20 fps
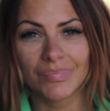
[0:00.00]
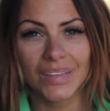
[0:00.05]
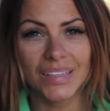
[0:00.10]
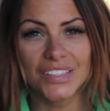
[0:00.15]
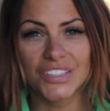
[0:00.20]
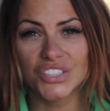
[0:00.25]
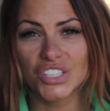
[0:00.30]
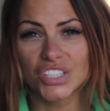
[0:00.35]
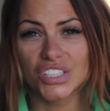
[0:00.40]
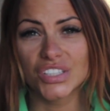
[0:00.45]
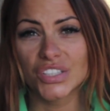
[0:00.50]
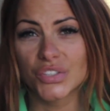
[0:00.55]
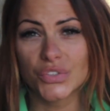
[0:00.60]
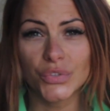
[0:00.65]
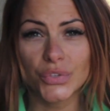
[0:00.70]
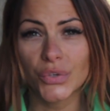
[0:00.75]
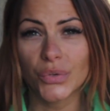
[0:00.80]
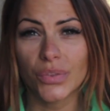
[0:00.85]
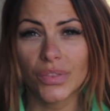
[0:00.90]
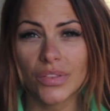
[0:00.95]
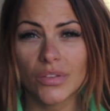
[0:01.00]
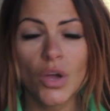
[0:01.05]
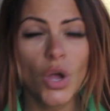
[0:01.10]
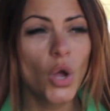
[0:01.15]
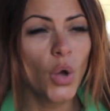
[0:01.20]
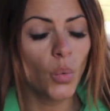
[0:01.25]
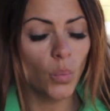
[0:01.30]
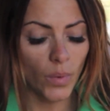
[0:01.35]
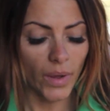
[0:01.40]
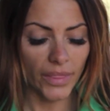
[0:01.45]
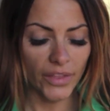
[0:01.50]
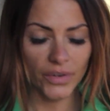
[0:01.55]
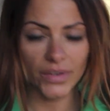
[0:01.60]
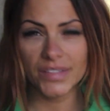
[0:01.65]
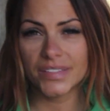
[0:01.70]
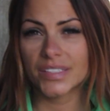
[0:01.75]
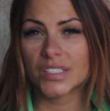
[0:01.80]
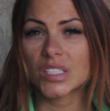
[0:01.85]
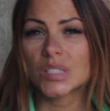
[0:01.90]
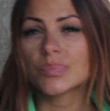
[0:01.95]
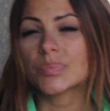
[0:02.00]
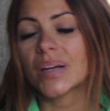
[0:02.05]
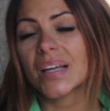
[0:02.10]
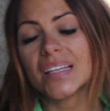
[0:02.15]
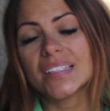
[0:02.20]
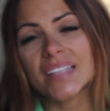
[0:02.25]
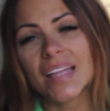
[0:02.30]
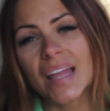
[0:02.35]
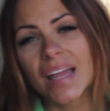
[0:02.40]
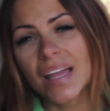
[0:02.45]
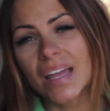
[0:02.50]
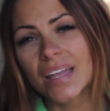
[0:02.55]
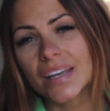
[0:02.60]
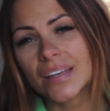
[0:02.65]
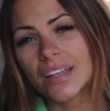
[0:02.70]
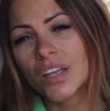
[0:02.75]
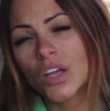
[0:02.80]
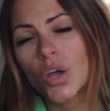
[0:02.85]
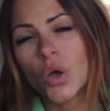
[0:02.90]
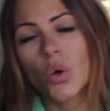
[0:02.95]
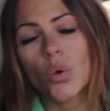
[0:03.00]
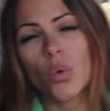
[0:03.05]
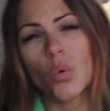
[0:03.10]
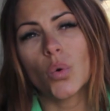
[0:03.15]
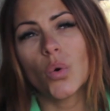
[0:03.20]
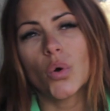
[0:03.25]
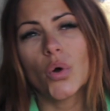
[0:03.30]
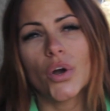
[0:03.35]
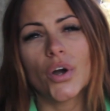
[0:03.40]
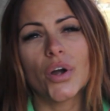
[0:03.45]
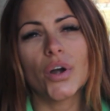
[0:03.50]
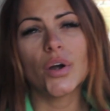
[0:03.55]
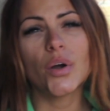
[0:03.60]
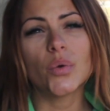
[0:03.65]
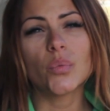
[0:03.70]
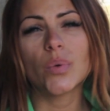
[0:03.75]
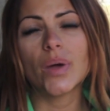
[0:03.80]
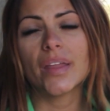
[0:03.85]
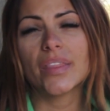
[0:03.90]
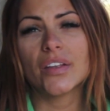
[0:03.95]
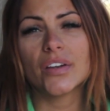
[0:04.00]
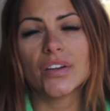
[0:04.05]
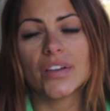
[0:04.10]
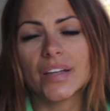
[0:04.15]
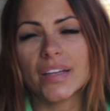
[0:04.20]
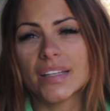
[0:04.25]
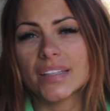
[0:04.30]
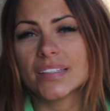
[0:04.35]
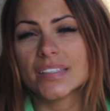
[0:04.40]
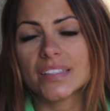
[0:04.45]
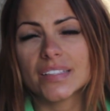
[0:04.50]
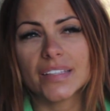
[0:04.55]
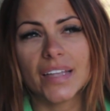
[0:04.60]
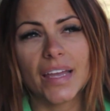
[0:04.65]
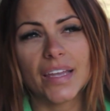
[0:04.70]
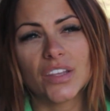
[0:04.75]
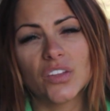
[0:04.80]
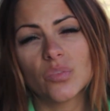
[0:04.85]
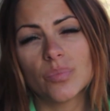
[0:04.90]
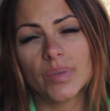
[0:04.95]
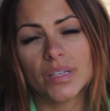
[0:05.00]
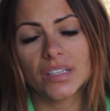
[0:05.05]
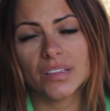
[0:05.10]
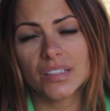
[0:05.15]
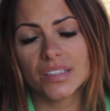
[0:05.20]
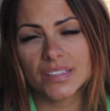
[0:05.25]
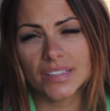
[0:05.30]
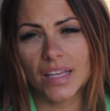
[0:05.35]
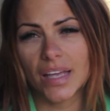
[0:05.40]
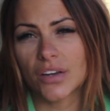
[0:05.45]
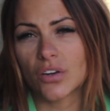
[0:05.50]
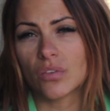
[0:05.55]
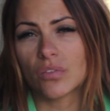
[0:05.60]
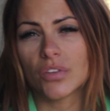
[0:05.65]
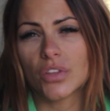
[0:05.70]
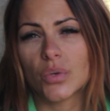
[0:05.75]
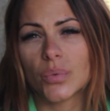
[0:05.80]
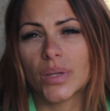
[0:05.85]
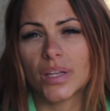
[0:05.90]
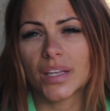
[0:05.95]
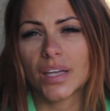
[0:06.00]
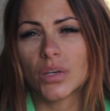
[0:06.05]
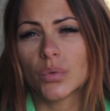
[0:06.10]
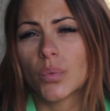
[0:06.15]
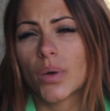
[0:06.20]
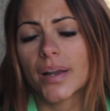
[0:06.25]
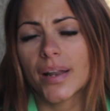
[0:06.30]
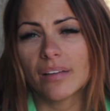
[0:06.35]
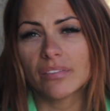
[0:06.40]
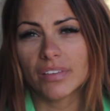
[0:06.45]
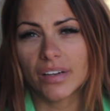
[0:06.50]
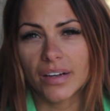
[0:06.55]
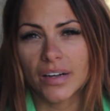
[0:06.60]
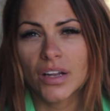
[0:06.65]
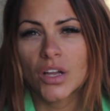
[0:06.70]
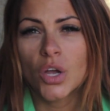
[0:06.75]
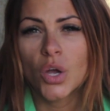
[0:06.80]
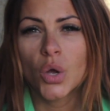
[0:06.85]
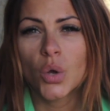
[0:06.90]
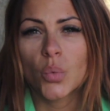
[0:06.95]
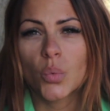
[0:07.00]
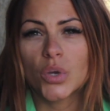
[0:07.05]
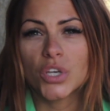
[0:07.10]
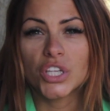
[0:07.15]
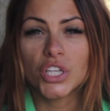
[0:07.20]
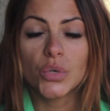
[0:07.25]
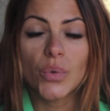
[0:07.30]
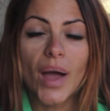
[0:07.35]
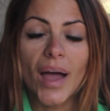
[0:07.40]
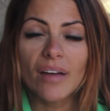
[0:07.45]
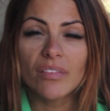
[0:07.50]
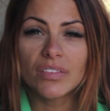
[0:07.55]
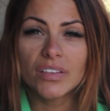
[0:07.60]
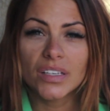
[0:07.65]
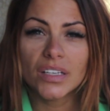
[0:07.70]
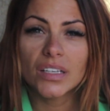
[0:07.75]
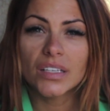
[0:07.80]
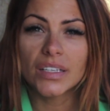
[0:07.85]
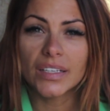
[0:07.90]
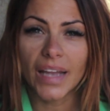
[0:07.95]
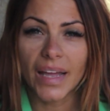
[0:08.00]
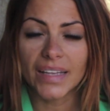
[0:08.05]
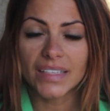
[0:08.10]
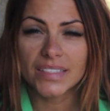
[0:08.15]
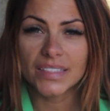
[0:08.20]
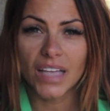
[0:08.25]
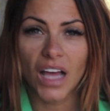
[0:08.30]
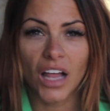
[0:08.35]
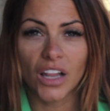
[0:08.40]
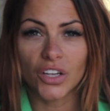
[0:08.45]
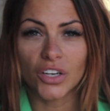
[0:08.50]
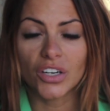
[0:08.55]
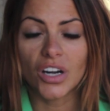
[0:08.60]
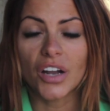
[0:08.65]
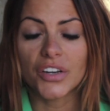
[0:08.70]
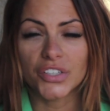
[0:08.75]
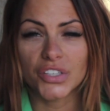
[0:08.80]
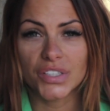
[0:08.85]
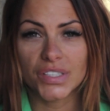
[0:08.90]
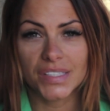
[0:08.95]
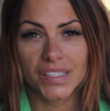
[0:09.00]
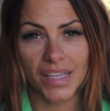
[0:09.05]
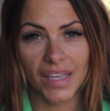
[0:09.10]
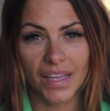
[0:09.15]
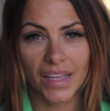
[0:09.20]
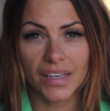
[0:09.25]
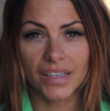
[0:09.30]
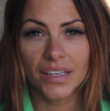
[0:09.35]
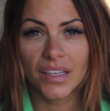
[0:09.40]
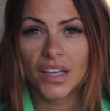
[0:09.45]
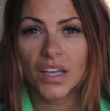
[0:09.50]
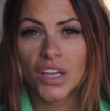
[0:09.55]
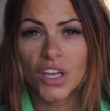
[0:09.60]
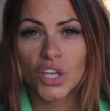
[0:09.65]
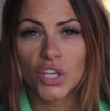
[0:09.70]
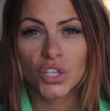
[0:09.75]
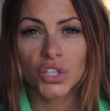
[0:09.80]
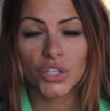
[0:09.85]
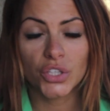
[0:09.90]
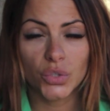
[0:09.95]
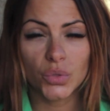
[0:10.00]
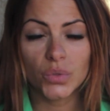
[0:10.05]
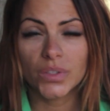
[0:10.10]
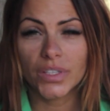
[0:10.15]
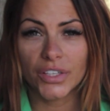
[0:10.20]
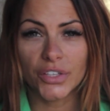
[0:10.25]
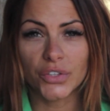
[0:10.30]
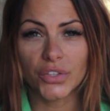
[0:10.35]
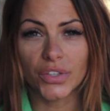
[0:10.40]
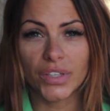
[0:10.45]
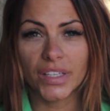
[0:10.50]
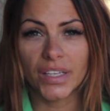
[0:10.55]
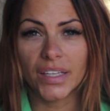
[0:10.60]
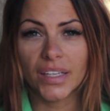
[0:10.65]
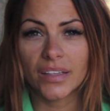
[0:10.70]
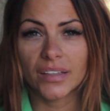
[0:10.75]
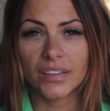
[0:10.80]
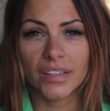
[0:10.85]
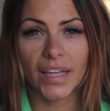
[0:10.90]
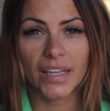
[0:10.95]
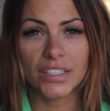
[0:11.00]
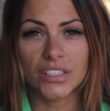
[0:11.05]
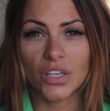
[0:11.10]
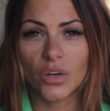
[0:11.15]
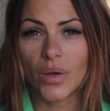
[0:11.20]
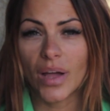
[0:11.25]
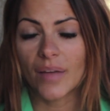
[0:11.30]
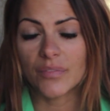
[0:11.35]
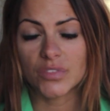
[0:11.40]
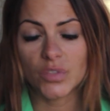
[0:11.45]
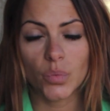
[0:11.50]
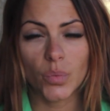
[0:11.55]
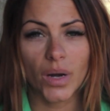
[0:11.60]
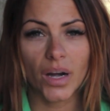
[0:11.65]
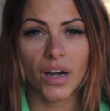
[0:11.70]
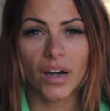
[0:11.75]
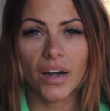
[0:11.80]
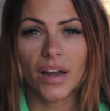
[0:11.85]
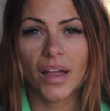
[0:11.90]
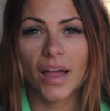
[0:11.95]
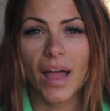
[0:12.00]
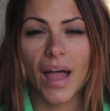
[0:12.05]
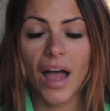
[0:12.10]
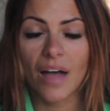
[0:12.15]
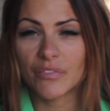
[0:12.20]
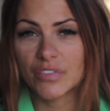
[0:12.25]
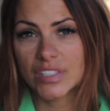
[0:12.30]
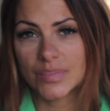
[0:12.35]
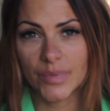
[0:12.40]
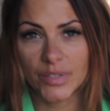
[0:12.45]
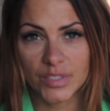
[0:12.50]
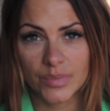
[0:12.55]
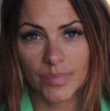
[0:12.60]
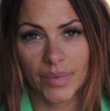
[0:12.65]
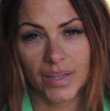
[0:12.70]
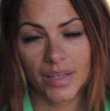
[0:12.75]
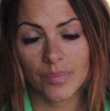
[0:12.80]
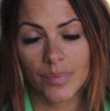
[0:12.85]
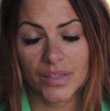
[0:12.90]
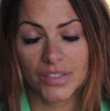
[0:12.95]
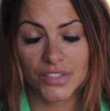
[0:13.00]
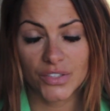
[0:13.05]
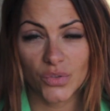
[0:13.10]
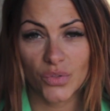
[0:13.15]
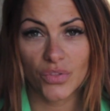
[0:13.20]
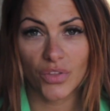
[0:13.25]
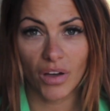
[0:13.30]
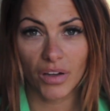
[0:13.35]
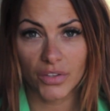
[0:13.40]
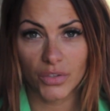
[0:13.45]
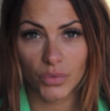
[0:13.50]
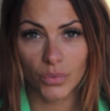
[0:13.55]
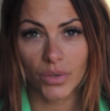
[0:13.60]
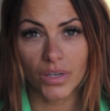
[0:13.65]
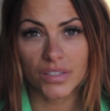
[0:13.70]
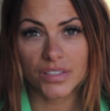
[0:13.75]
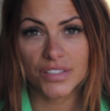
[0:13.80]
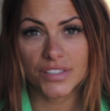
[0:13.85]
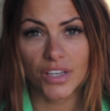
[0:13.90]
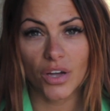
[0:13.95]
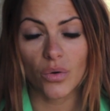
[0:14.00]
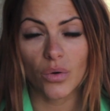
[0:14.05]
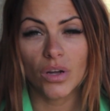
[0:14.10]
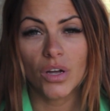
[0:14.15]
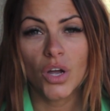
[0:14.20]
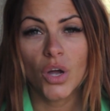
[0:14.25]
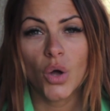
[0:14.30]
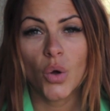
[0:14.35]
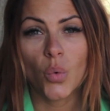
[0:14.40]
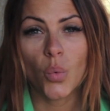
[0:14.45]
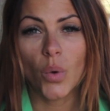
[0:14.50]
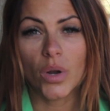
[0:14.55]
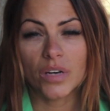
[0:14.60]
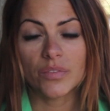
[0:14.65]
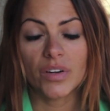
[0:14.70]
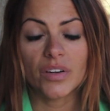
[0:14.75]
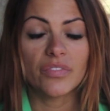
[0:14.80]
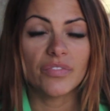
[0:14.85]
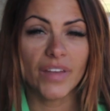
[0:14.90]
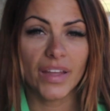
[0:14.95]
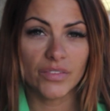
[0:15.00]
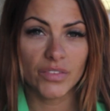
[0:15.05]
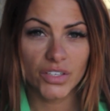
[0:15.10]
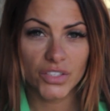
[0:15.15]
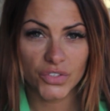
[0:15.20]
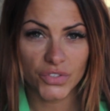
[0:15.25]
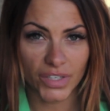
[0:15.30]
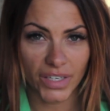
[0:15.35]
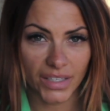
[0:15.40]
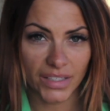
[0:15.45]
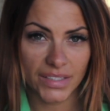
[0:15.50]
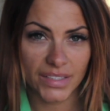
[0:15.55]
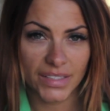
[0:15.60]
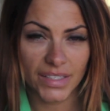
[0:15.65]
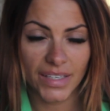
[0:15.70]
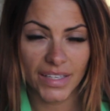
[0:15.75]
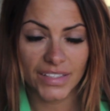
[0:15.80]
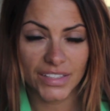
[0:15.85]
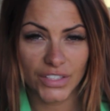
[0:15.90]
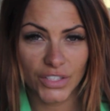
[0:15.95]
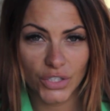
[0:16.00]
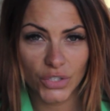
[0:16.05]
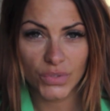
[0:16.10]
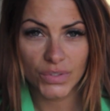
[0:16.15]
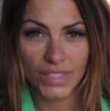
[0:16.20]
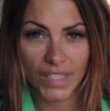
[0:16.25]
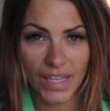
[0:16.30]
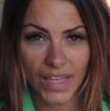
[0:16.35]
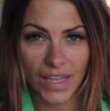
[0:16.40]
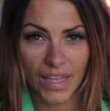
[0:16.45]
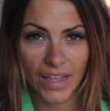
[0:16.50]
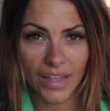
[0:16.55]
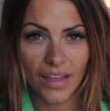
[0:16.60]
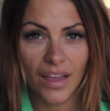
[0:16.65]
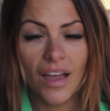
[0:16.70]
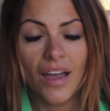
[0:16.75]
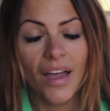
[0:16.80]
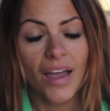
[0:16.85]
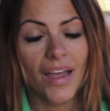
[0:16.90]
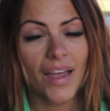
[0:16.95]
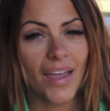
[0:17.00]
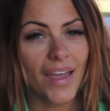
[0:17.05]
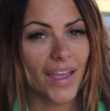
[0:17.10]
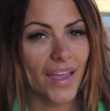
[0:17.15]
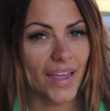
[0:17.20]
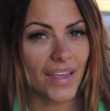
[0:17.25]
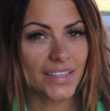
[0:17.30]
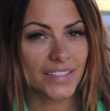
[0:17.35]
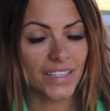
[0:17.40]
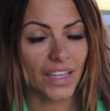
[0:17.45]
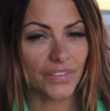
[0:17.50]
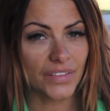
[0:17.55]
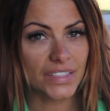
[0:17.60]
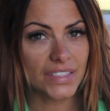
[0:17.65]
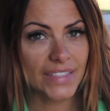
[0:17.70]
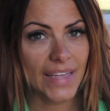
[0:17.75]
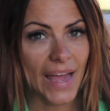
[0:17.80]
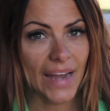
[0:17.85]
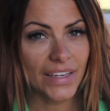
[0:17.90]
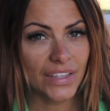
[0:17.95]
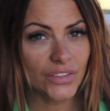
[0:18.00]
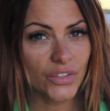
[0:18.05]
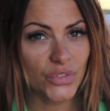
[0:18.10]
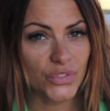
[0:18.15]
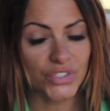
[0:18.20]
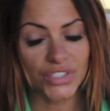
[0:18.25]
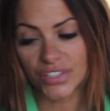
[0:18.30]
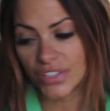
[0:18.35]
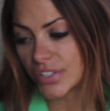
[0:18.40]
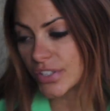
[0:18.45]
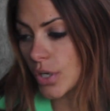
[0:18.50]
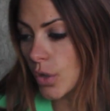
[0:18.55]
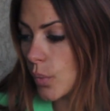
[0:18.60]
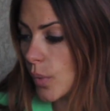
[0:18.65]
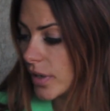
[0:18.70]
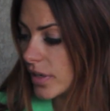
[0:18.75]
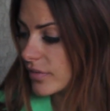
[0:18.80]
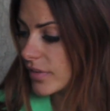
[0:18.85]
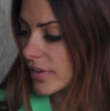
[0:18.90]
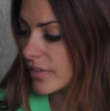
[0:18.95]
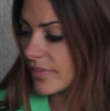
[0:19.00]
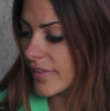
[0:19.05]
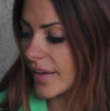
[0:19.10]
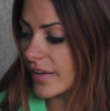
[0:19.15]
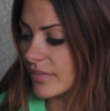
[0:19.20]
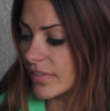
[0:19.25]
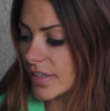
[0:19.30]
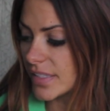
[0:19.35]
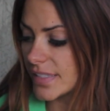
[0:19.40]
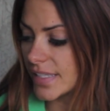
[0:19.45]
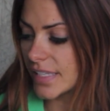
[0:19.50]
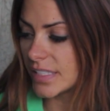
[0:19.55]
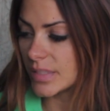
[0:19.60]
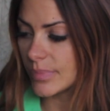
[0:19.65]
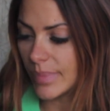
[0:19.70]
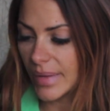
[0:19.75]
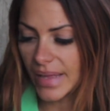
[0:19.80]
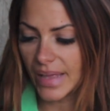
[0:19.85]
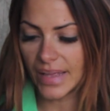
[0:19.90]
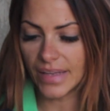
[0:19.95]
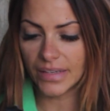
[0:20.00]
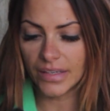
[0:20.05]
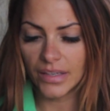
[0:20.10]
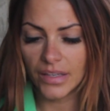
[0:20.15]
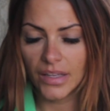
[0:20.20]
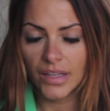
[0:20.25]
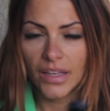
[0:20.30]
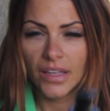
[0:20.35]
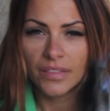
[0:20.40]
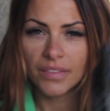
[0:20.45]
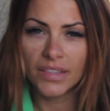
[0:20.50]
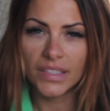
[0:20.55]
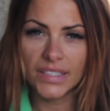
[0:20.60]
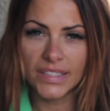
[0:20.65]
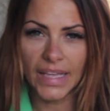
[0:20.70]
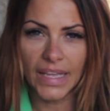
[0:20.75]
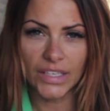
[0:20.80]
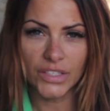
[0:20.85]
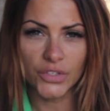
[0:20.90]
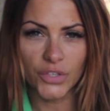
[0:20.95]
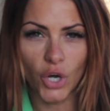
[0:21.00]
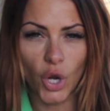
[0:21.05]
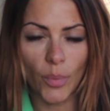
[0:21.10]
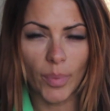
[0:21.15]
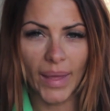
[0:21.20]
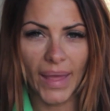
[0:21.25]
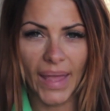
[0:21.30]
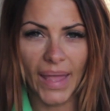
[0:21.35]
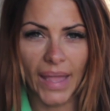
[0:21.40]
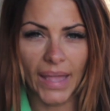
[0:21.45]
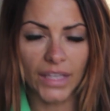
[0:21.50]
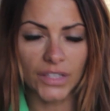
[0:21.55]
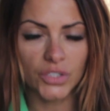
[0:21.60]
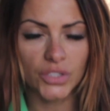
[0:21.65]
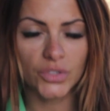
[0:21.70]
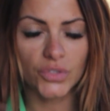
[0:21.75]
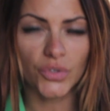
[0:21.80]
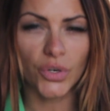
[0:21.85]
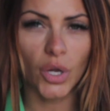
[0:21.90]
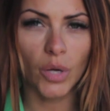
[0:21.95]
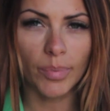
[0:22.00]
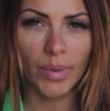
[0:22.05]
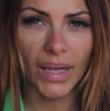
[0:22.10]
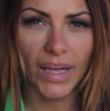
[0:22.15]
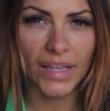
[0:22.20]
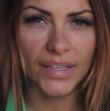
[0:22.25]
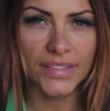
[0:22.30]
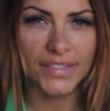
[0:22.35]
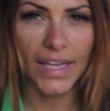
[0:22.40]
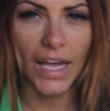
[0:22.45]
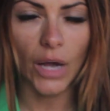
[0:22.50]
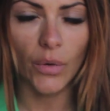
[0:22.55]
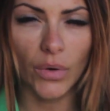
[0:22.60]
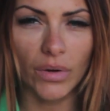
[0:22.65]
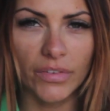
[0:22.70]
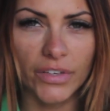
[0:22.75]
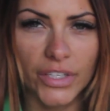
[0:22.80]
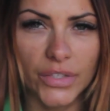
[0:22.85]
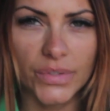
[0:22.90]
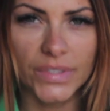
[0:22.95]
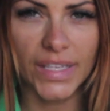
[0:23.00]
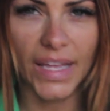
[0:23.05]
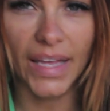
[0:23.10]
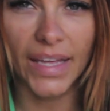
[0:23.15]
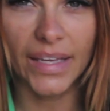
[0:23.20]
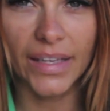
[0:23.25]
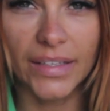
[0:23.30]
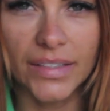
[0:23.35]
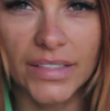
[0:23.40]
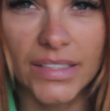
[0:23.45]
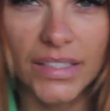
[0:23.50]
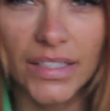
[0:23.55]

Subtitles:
It's just the truth. Whether it's a spray tan or whether it's like you've been in the sun over the weekend, whatever. When you have nice color on your skin, you literally like don't have to wear half as much makeup as you thought you would. So one of our favorite tricks is using a sunless tanning lotion. So one of our favorites has been the St. Tropez, however you say it.